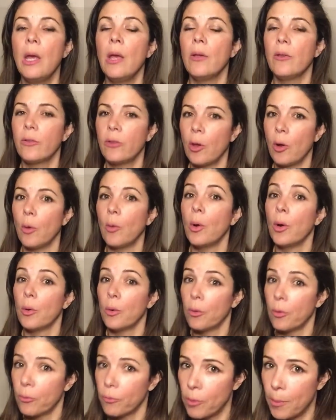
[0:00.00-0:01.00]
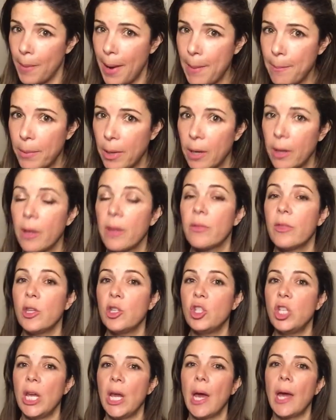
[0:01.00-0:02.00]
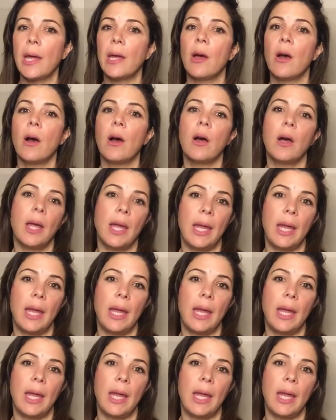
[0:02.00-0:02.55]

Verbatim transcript: So remember, the GIR